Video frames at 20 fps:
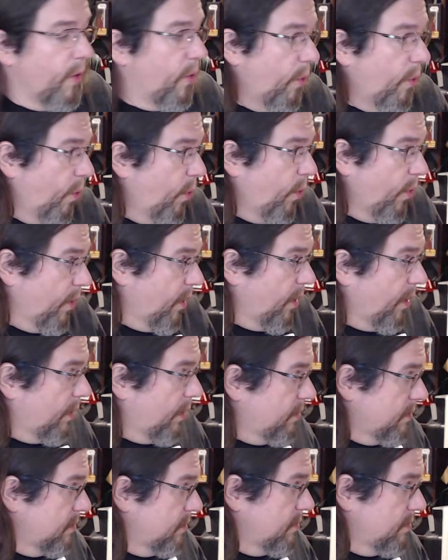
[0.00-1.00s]

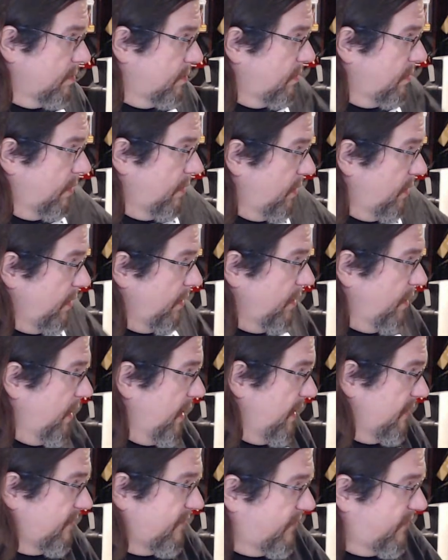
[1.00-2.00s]
or
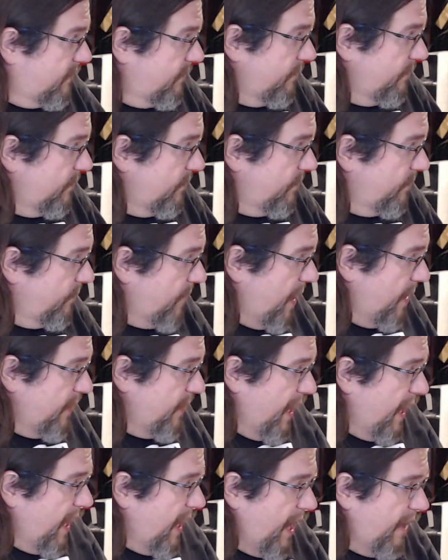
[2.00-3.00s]
it's
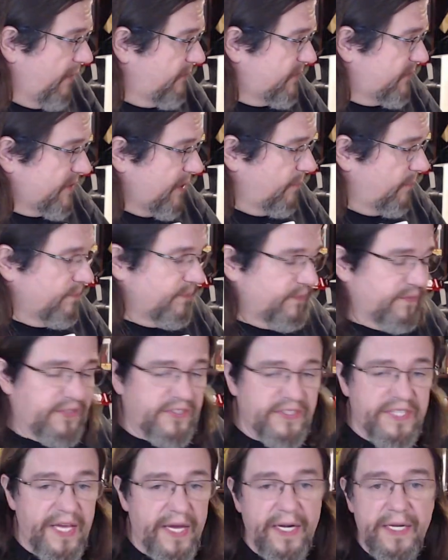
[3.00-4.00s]
maybe I have some
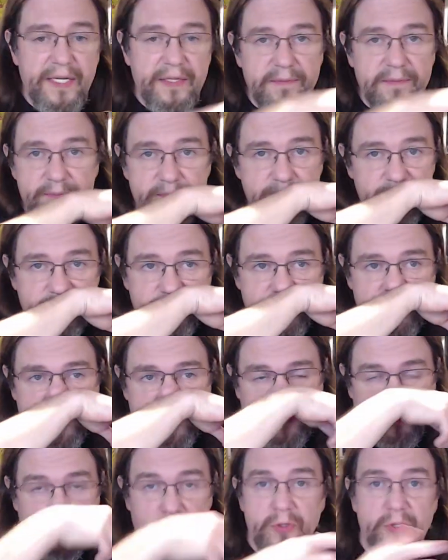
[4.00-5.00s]
setting
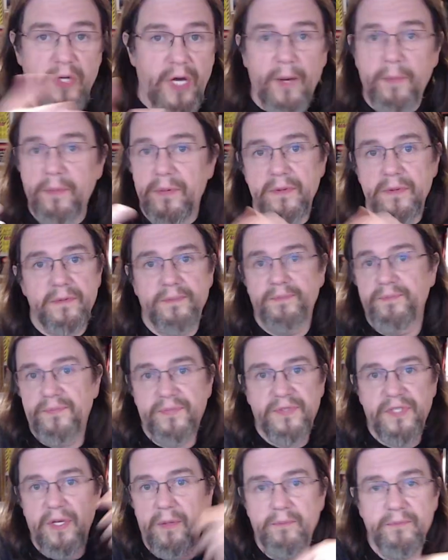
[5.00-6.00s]
screwed up or
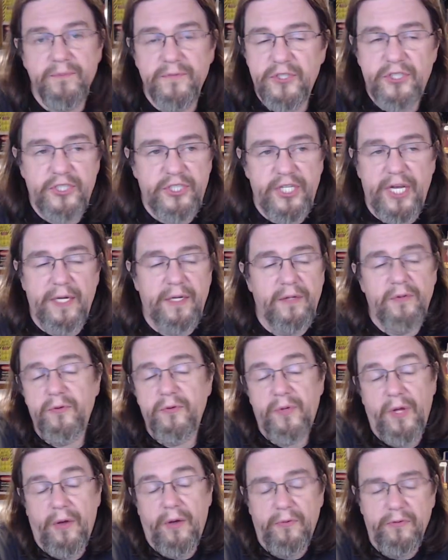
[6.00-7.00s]
some shit.
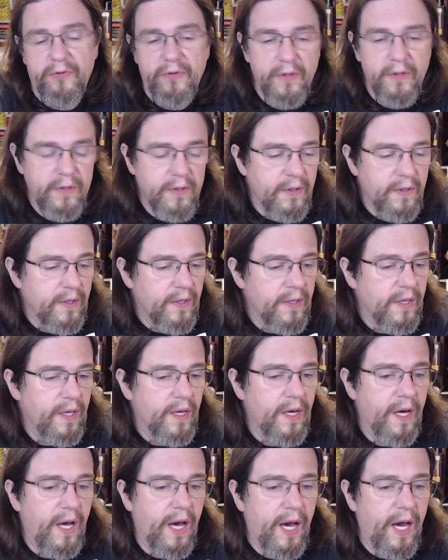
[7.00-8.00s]
Who knows?
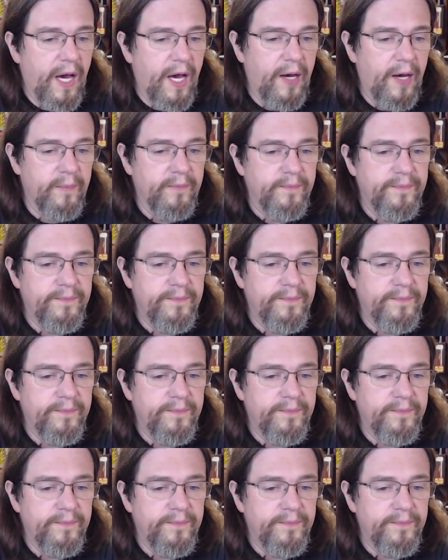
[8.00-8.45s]
I